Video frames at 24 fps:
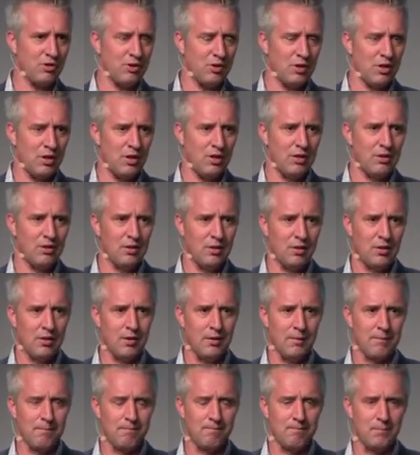
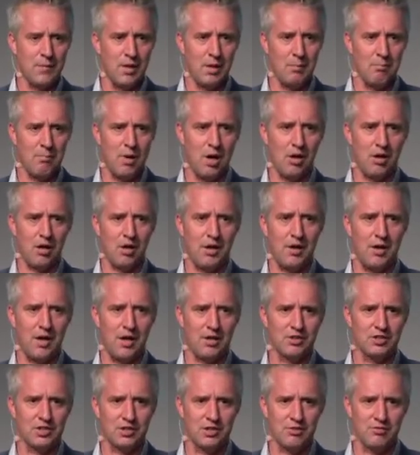in
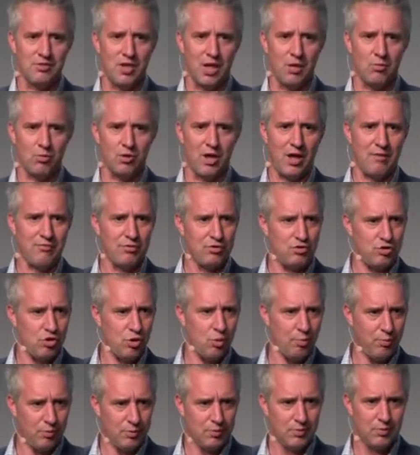Bangladesh, if they would have a
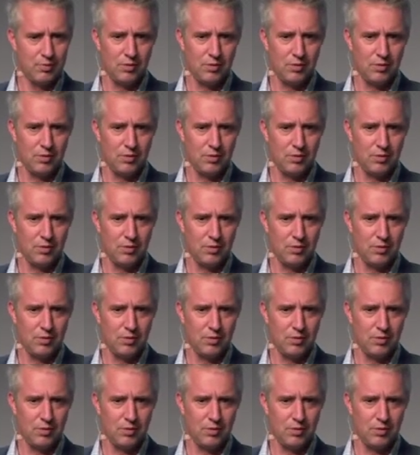job,